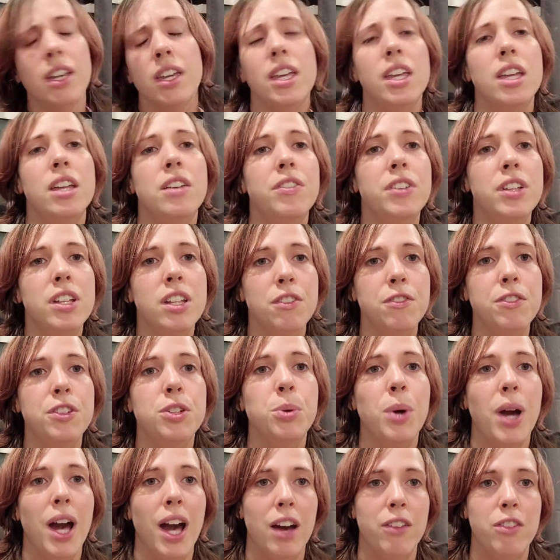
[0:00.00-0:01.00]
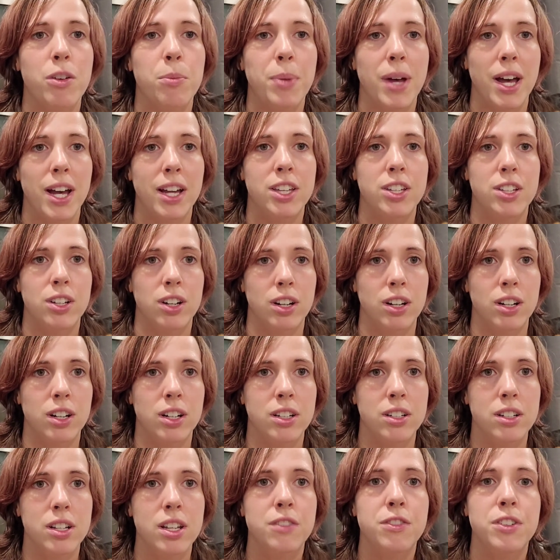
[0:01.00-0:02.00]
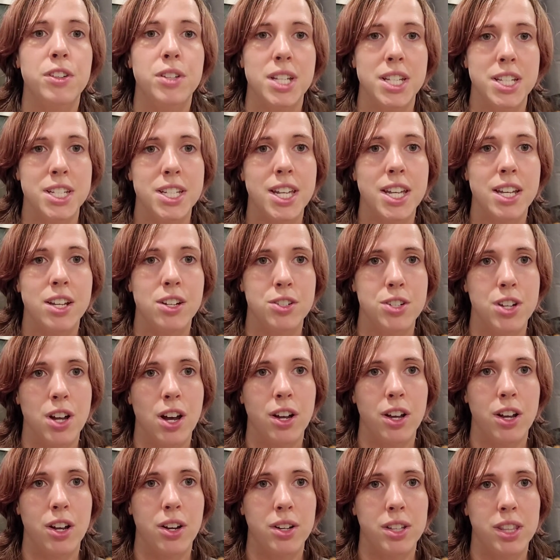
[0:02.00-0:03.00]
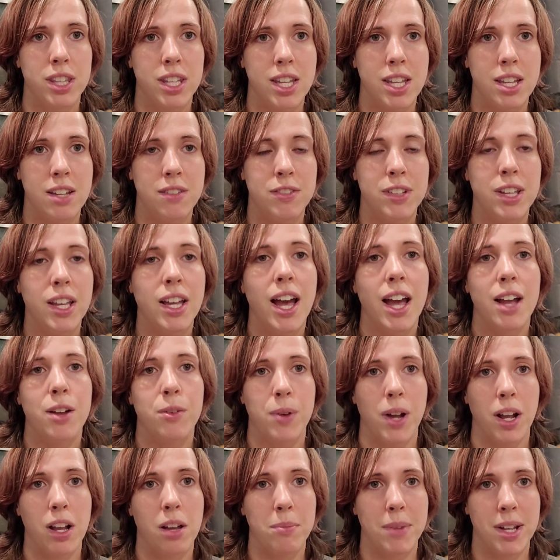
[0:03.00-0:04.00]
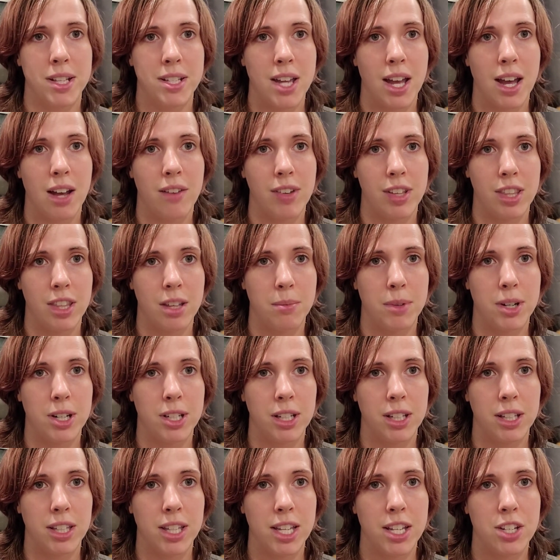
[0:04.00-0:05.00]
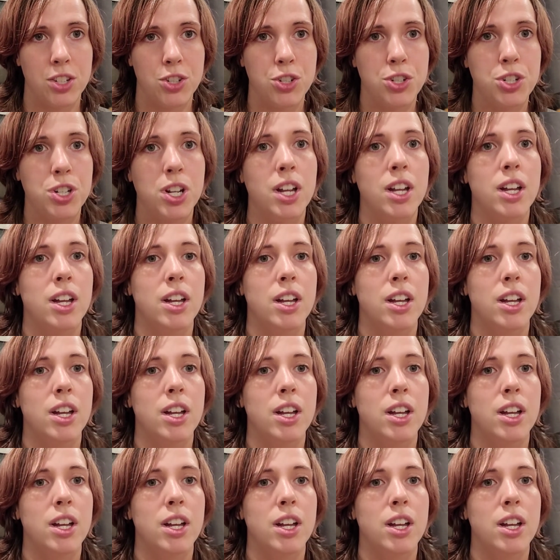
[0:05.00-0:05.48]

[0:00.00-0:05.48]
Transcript: Even if you have a backyard, if you need to take your dog out in the evening, I recommend having them on a leash.